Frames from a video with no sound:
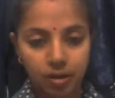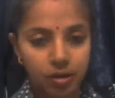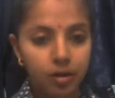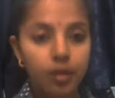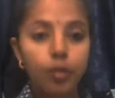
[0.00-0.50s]

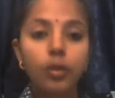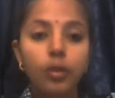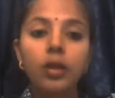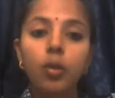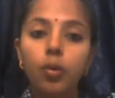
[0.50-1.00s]
So in the
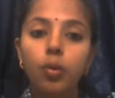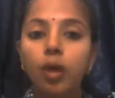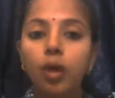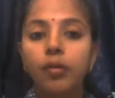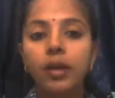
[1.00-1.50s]
notes
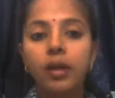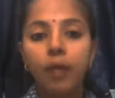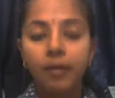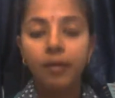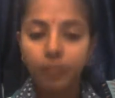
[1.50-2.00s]
already you
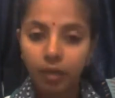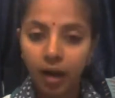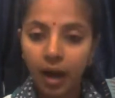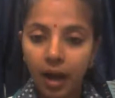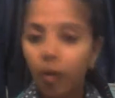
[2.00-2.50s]
have, I
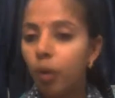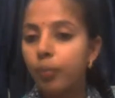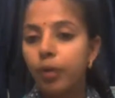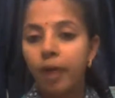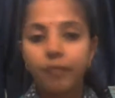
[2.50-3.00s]
hope you
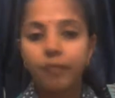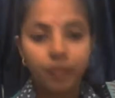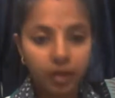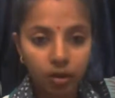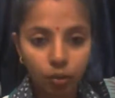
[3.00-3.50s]
have written
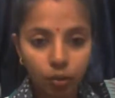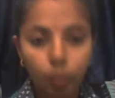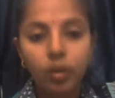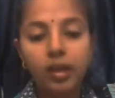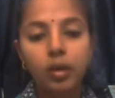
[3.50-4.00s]
the notes
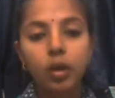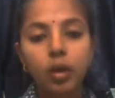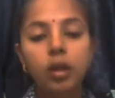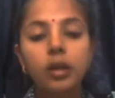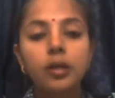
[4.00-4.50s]
and all.
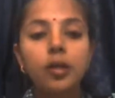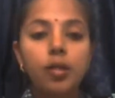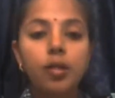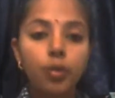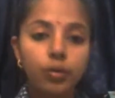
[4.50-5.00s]

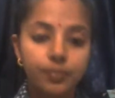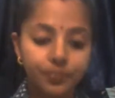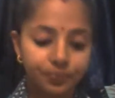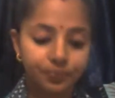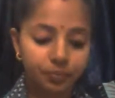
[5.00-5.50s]
So
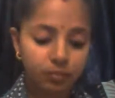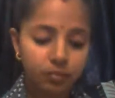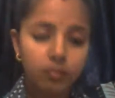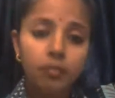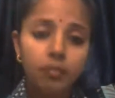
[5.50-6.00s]

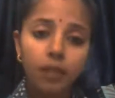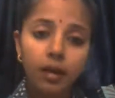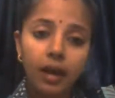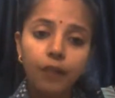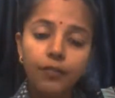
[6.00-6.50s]

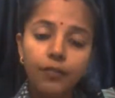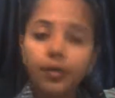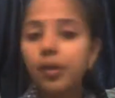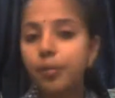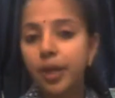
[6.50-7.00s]
now, first,
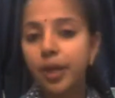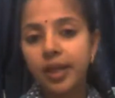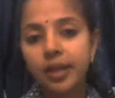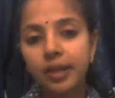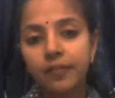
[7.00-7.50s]
present
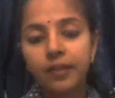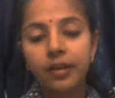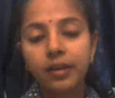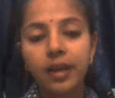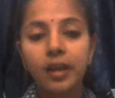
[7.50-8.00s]
indefinite
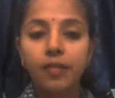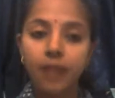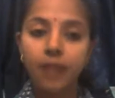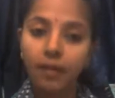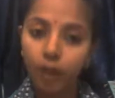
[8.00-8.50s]
tense, we have
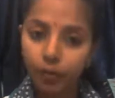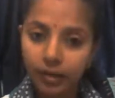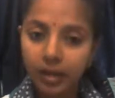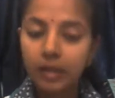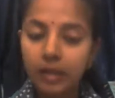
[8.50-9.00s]
already
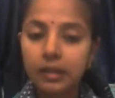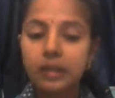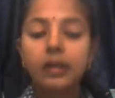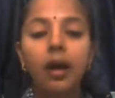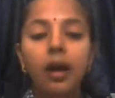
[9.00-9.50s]
learned
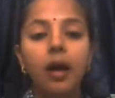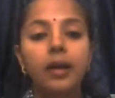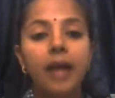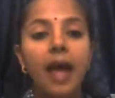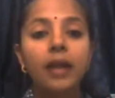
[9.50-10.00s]

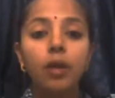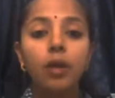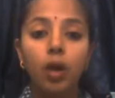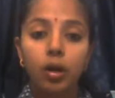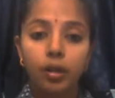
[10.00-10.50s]
that
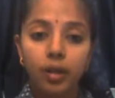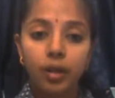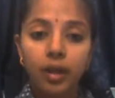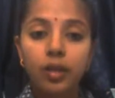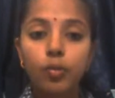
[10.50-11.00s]
the
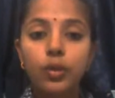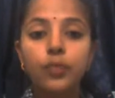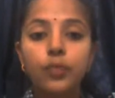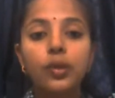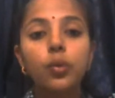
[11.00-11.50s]
things which we
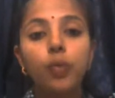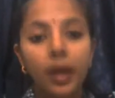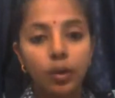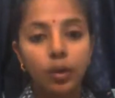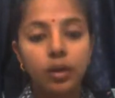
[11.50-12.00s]
do
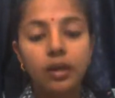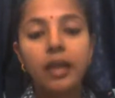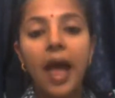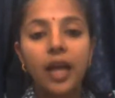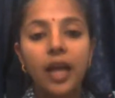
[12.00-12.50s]
regularly, the
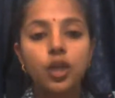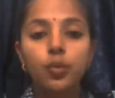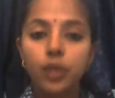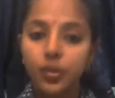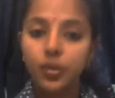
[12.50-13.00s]
action
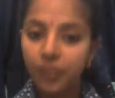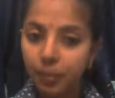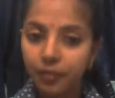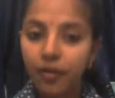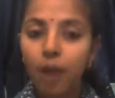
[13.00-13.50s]
which we
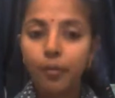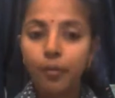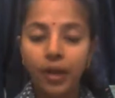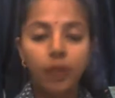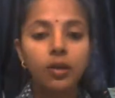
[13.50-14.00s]
perform
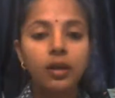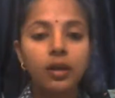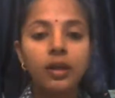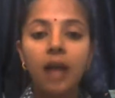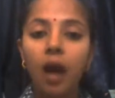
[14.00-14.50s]
regularly,
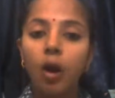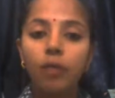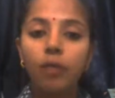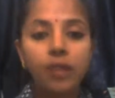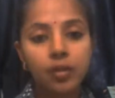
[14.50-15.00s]
are
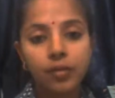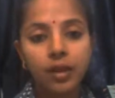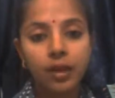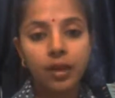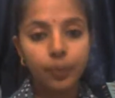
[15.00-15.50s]
always written
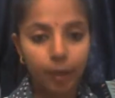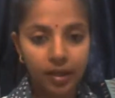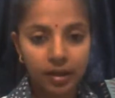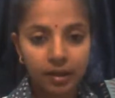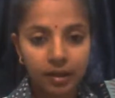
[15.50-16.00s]
in present
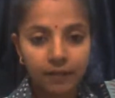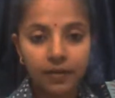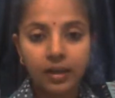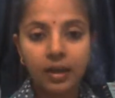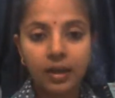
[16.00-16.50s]
indefinite
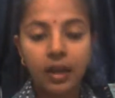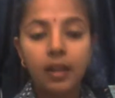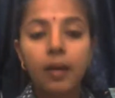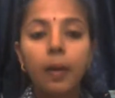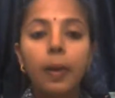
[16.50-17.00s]
tense.
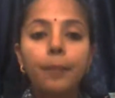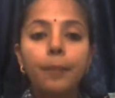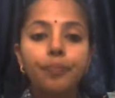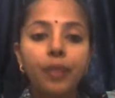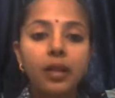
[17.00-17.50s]

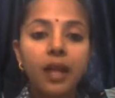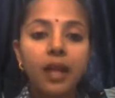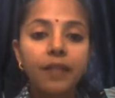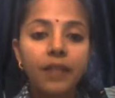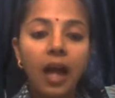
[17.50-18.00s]
And then
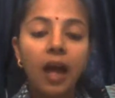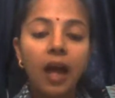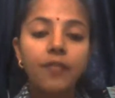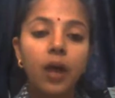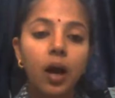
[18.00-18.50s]
we
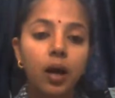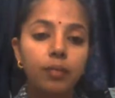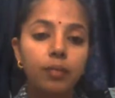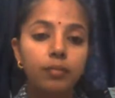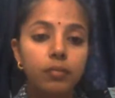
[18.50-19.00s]
have
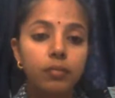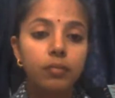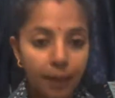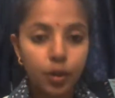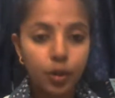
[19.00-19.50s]

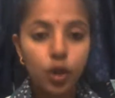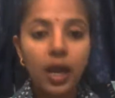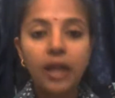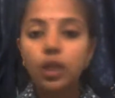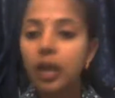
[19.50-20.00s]
habitual
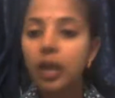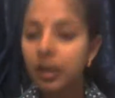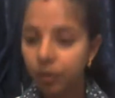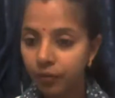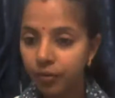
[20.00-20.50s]
action and
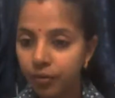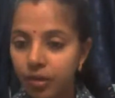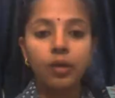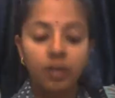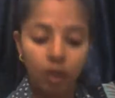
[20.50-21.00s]
universal.
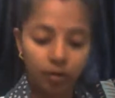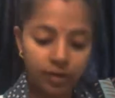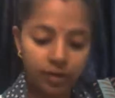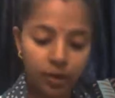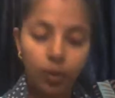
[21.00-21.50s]
Clearly,
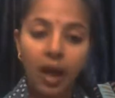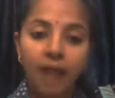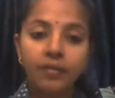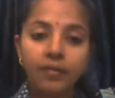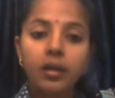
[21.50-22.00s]
already you
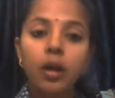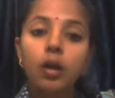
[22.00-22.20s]
have it.